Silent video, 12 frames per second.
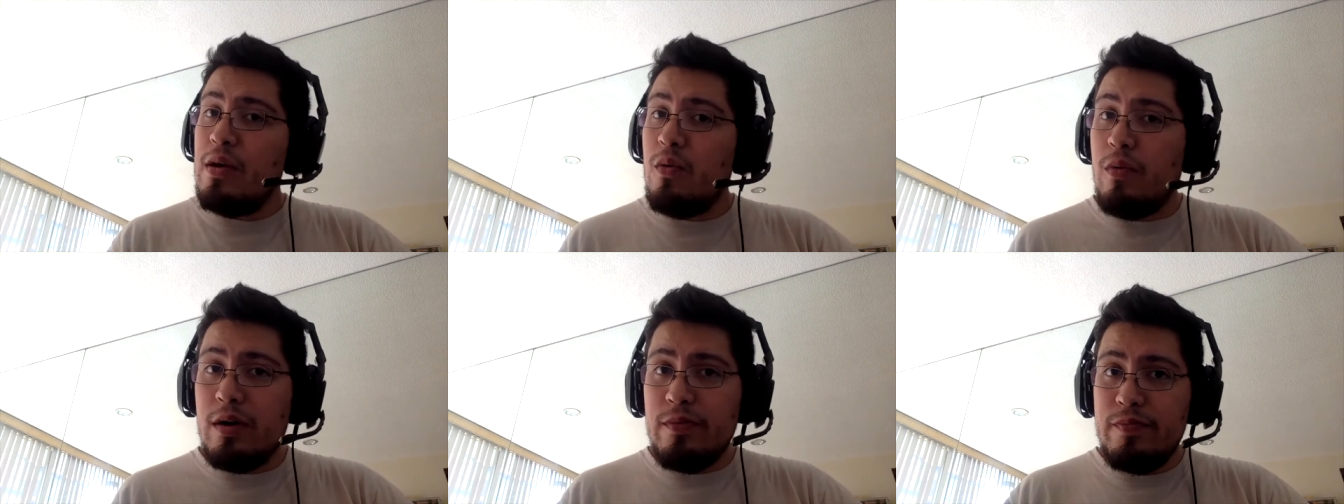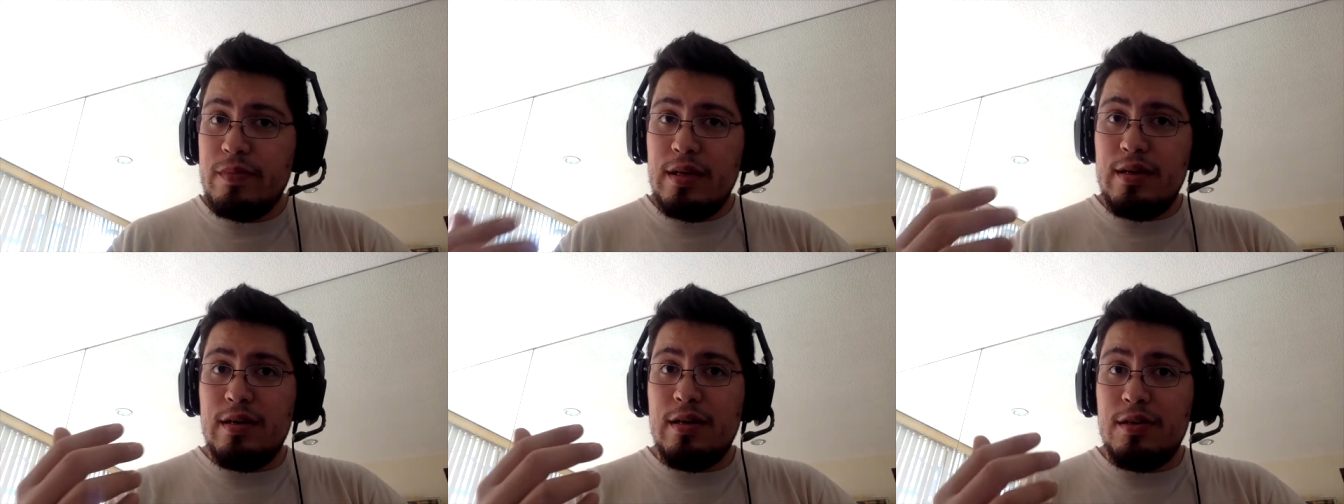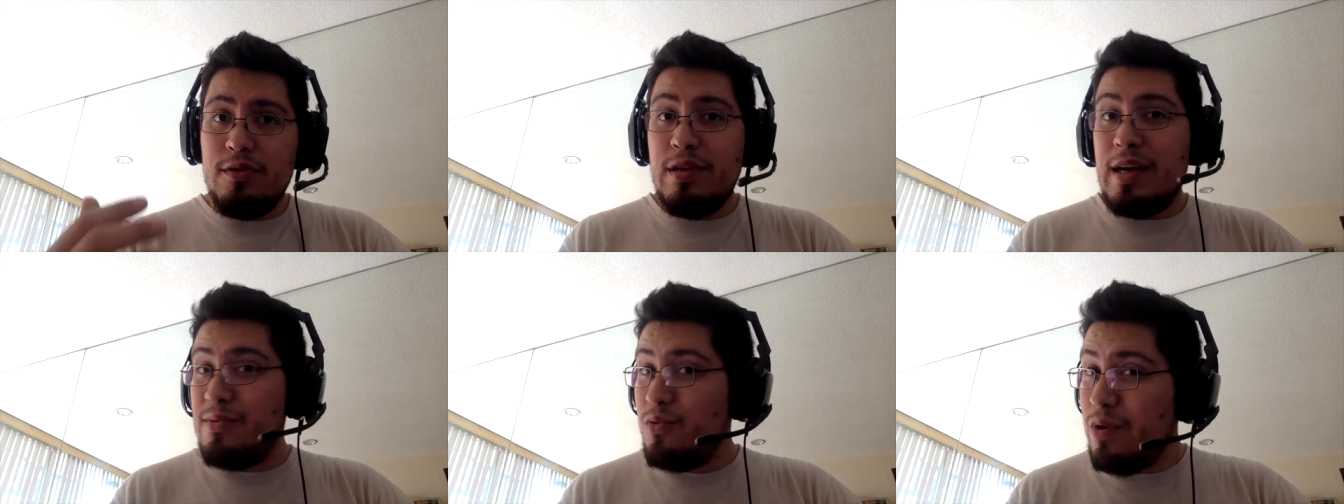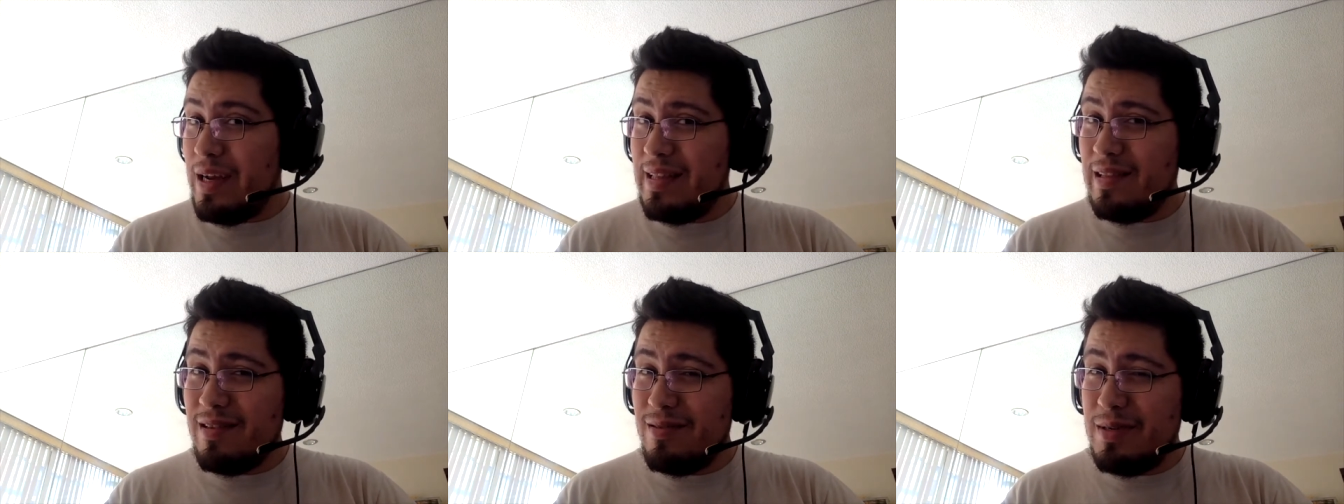well, uh, you will have to wait a
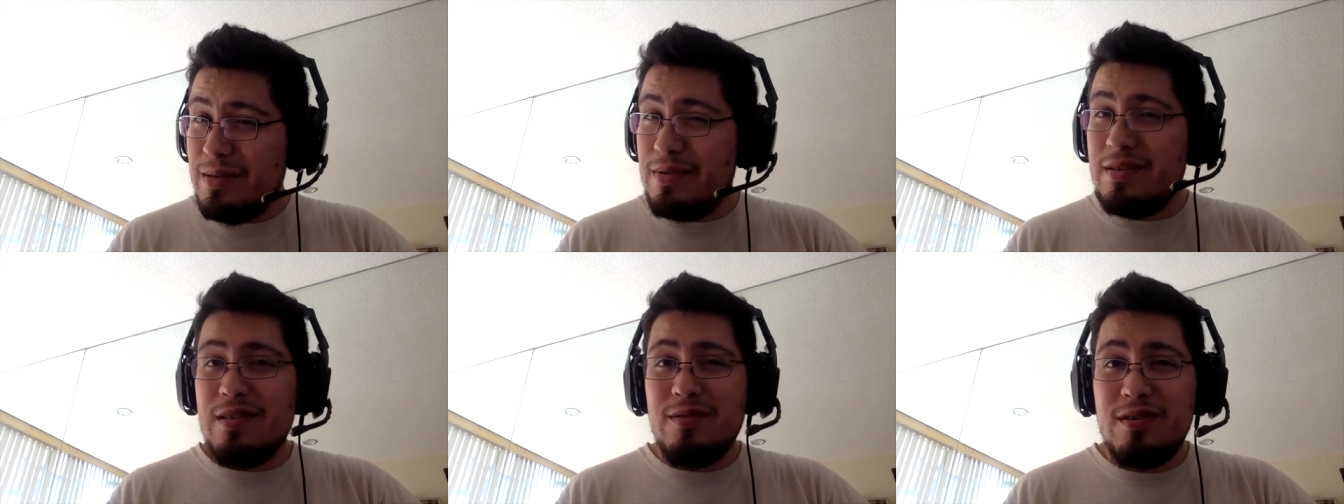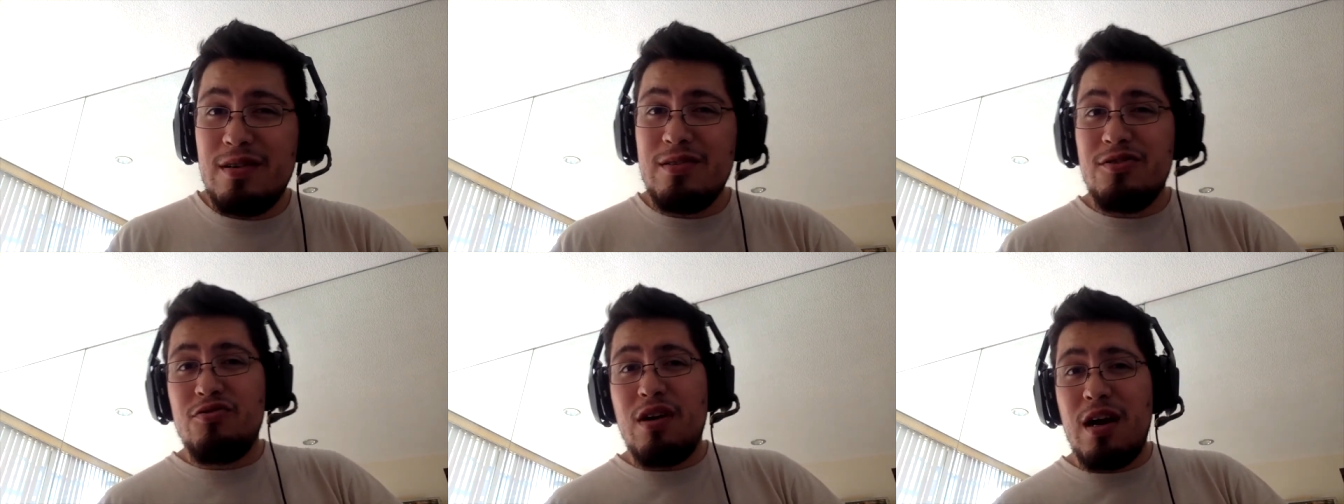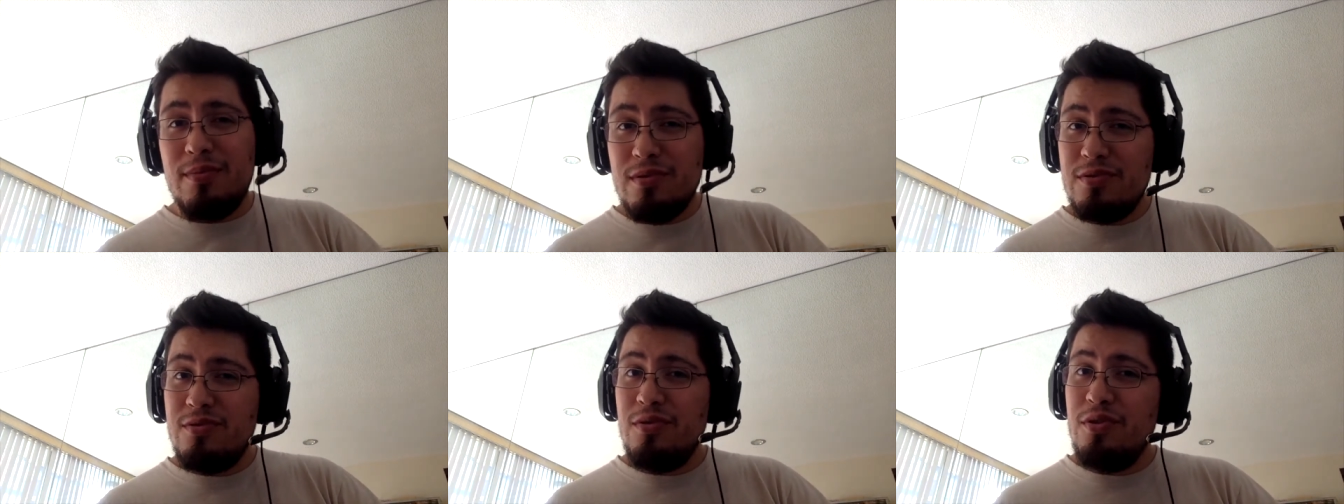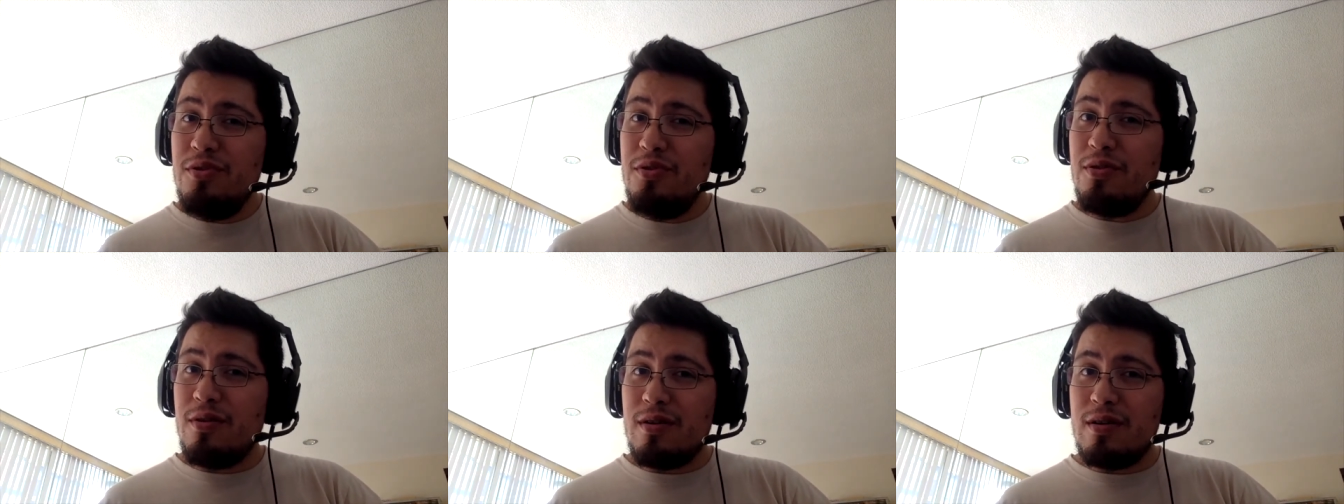little bit because I'm going to travel to New
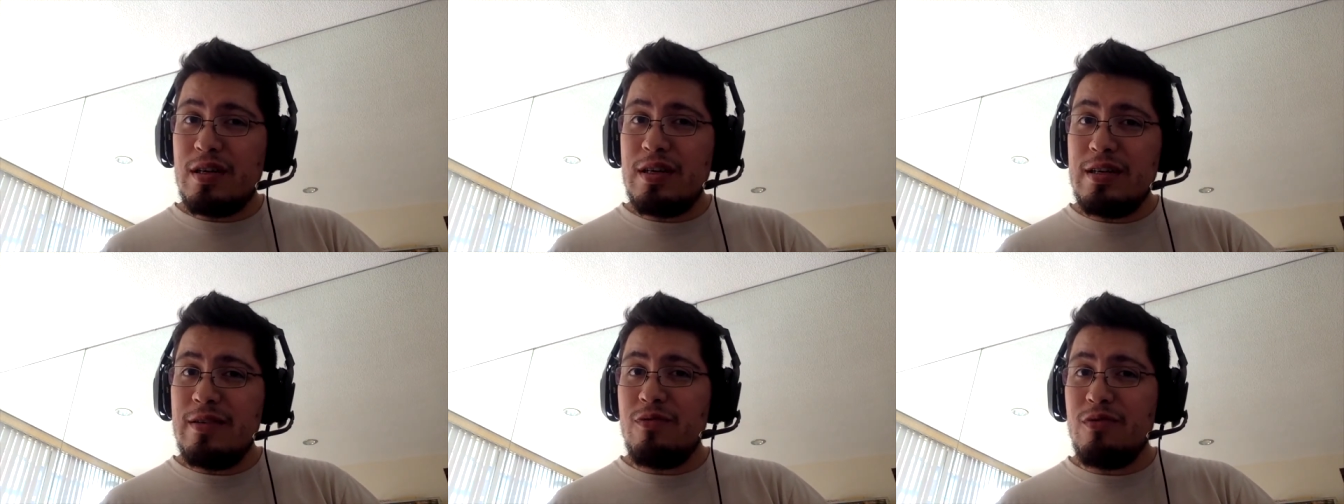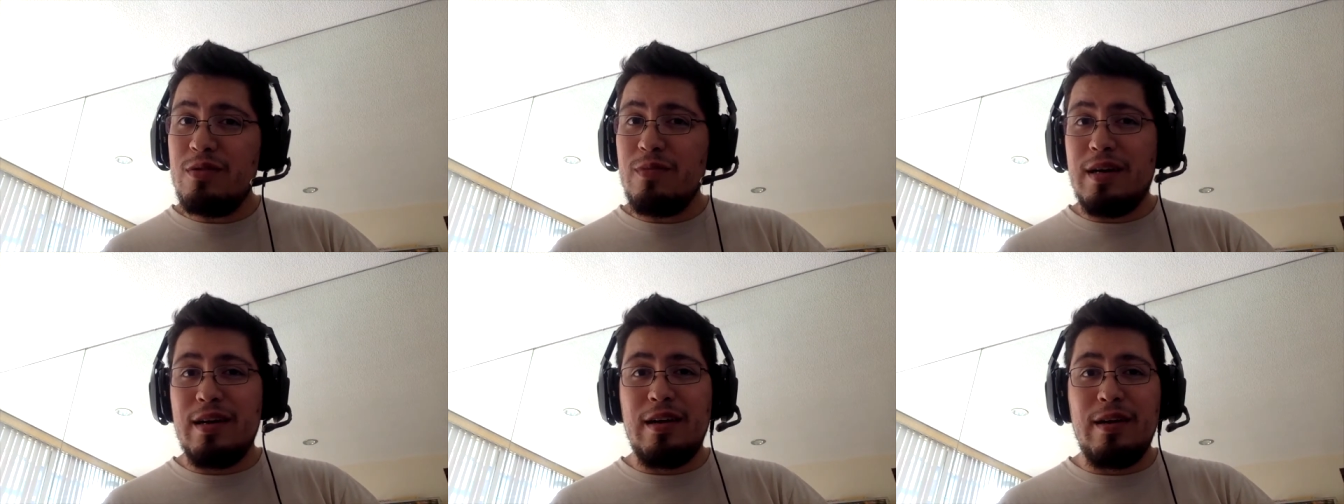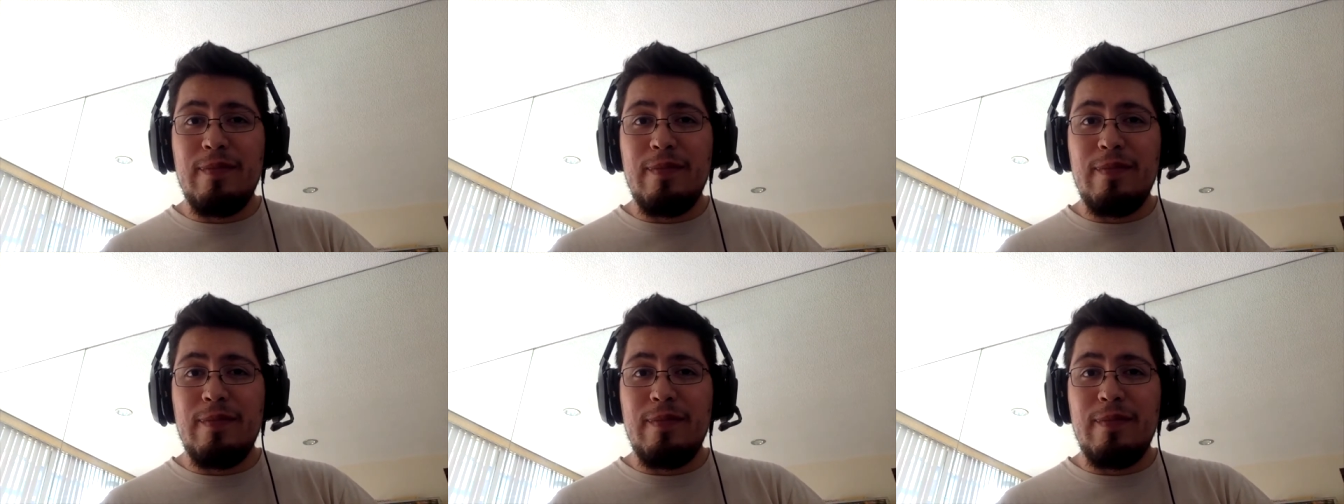York with my